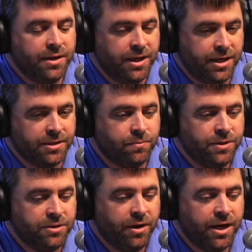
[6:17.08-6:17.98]
Yes,
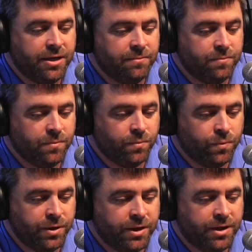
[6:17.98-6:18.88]
we try to
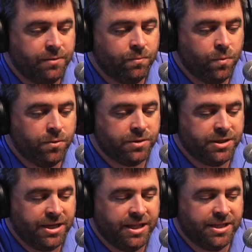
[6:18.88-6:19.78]
really want
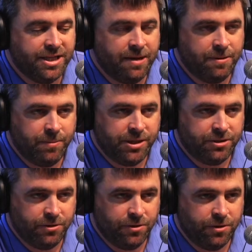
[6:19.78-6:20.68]
to take the time to make
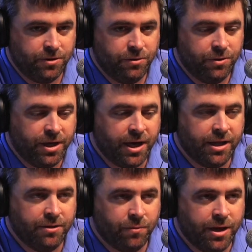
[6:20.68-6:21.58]
sure you
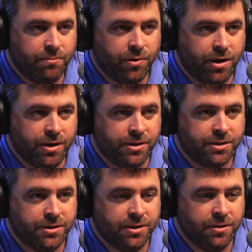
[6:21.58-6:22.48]
got the right
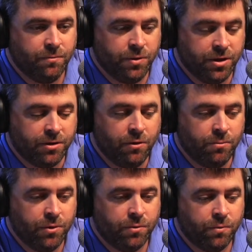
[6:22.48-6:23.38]
products, what the
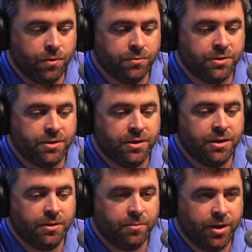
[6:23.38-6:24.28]
homeowner wants,
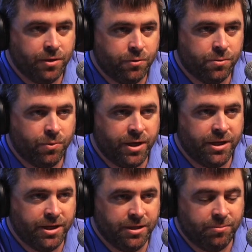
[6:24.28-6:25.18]

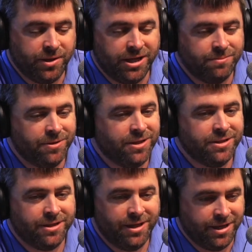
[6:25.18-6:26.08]
incorporated in the plans.
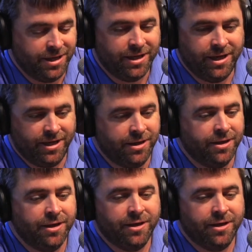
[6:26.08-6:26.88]
Because, yeah, again,